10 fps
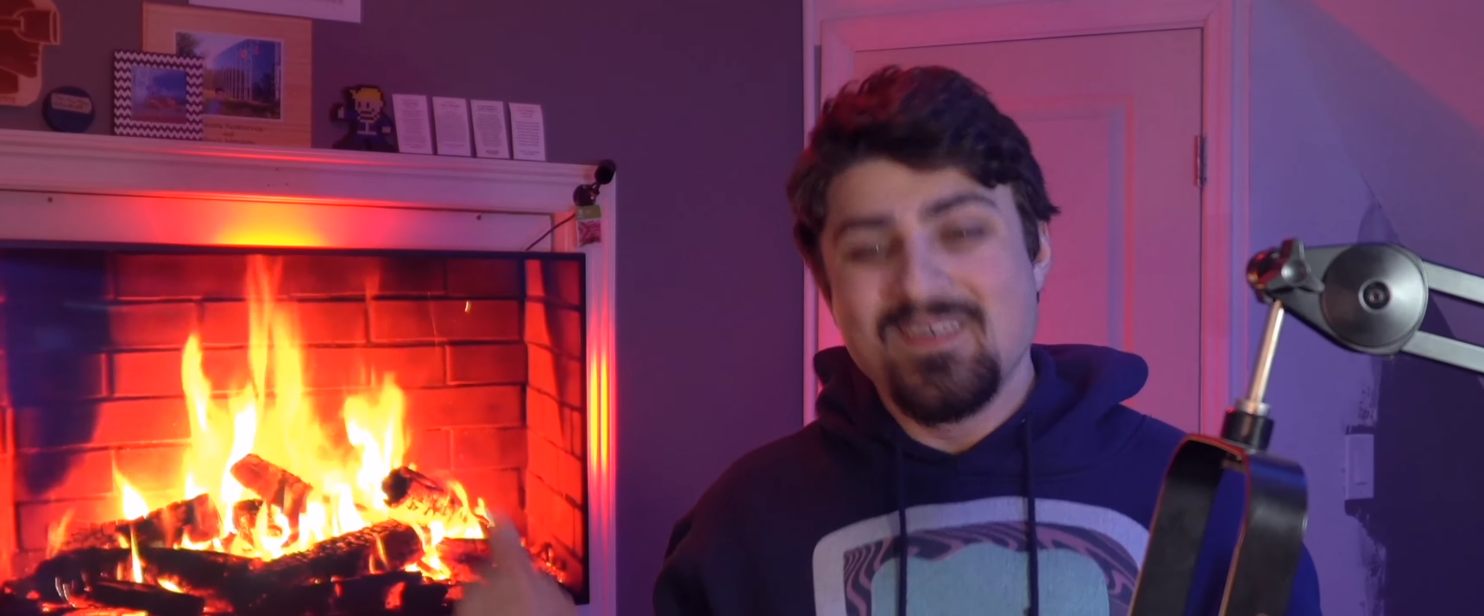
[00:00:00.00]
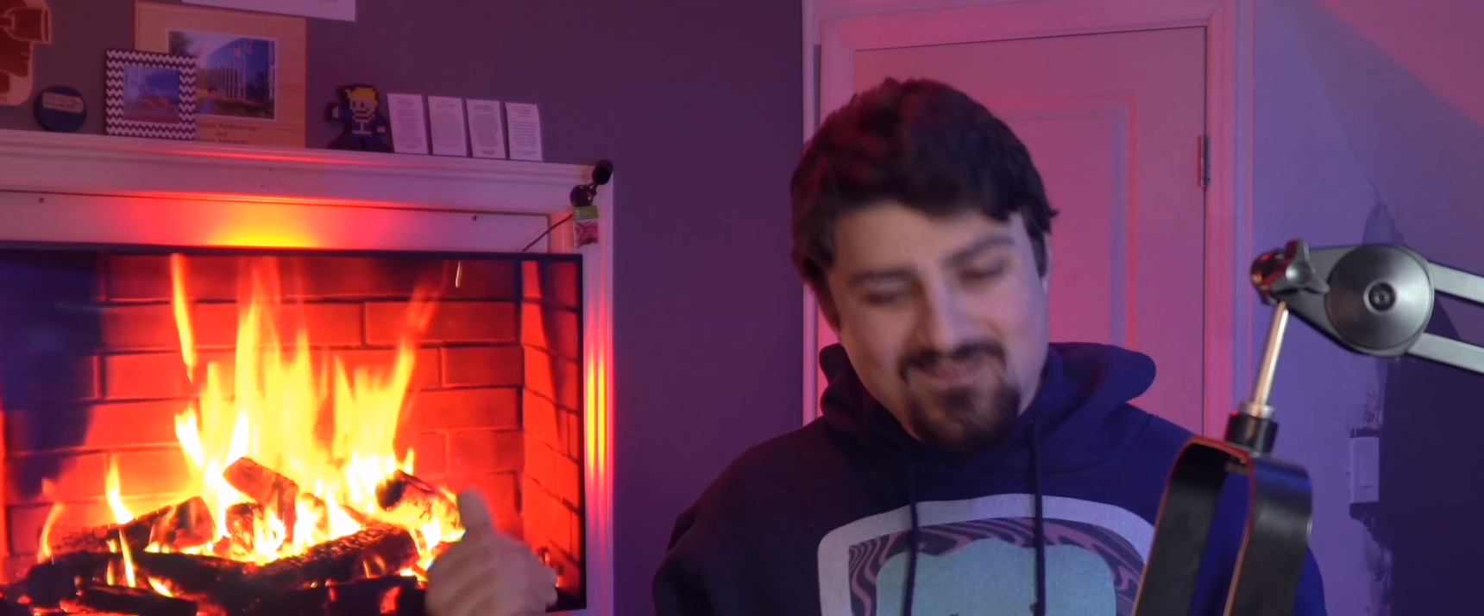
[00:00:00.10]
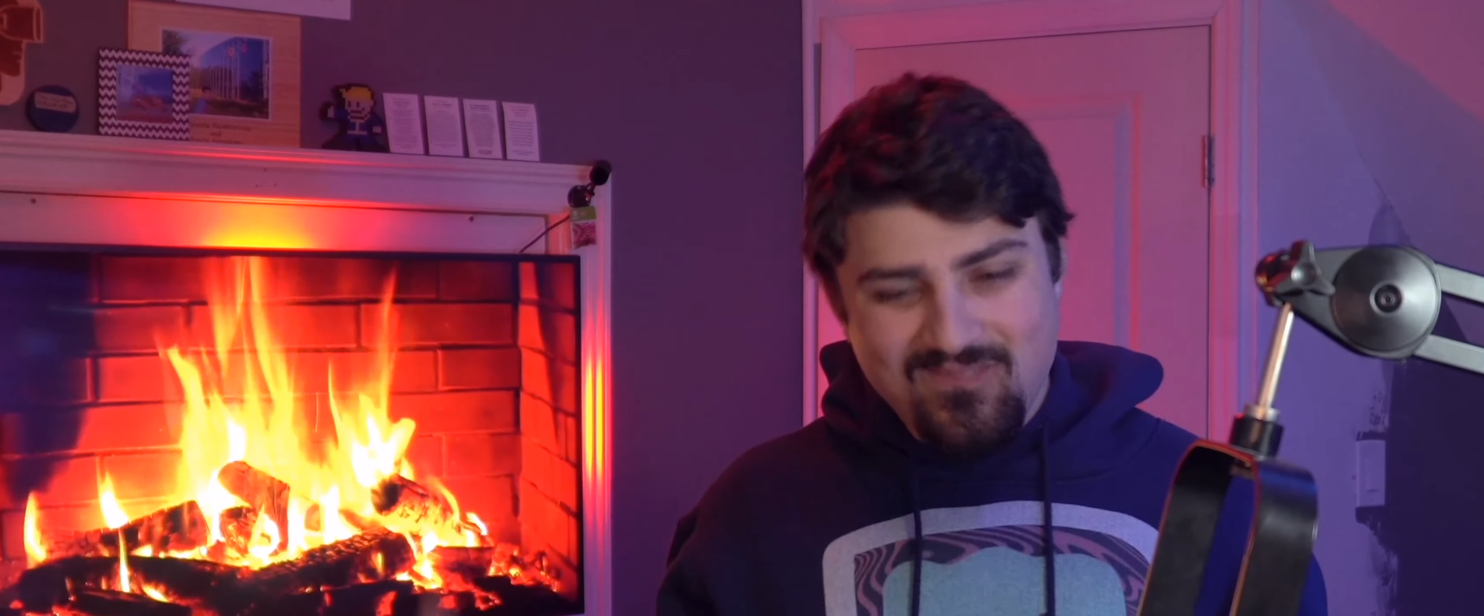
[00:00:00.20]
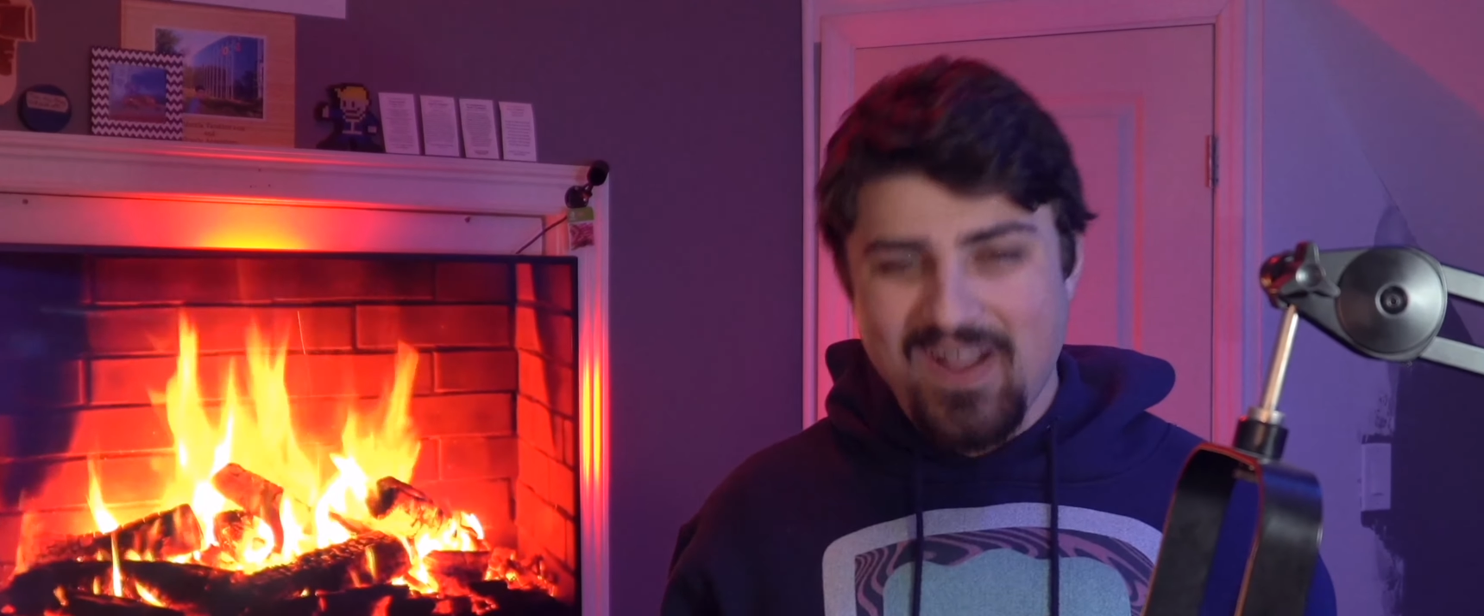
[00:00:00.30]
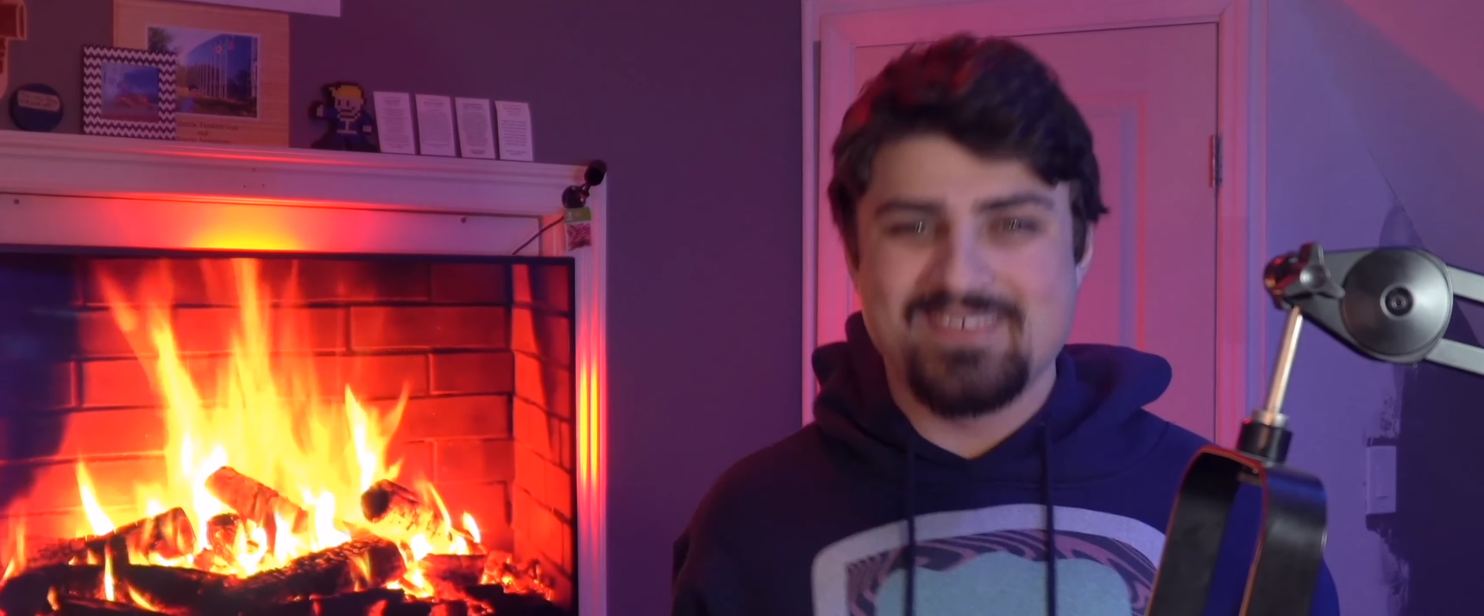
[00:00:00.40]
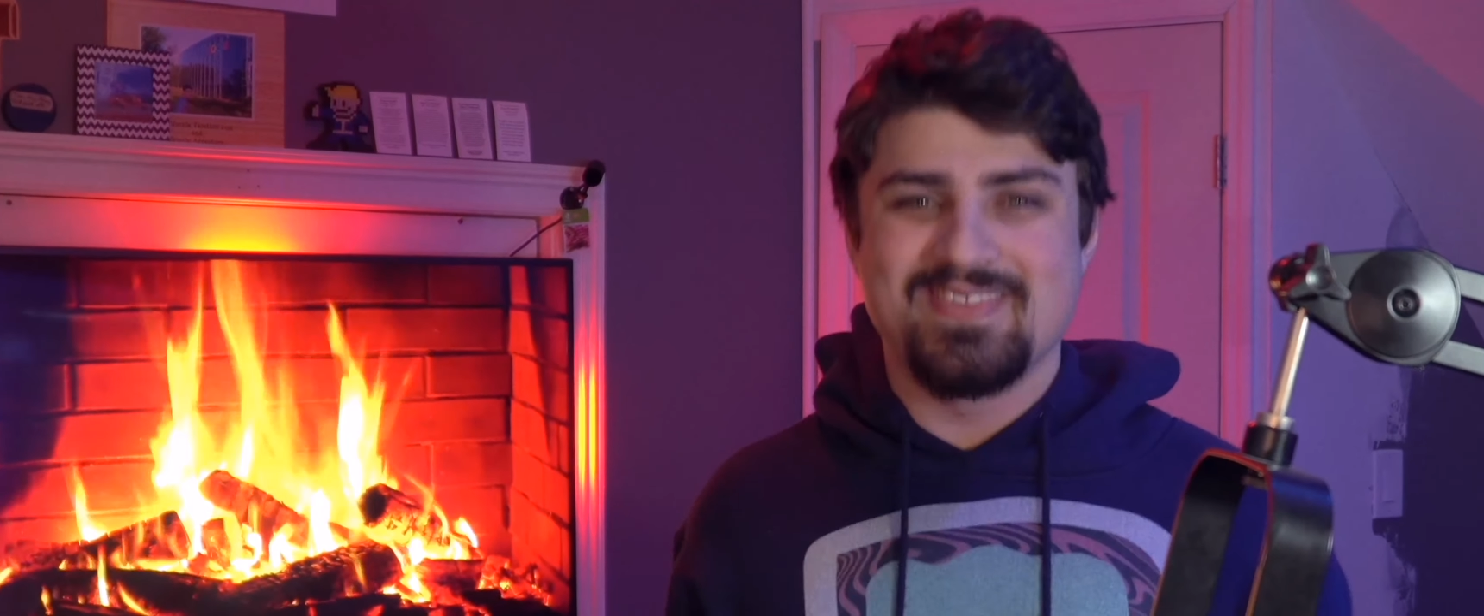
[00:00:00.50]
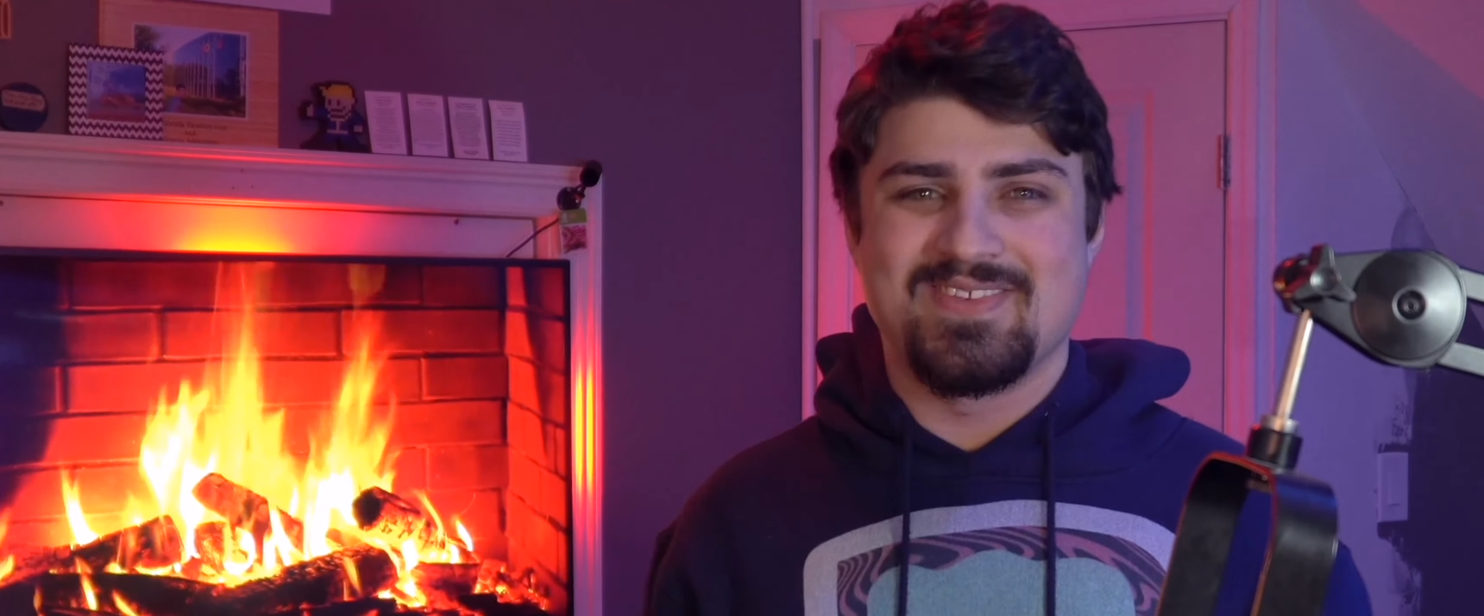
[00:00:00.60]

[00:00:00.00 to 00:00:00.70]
watching the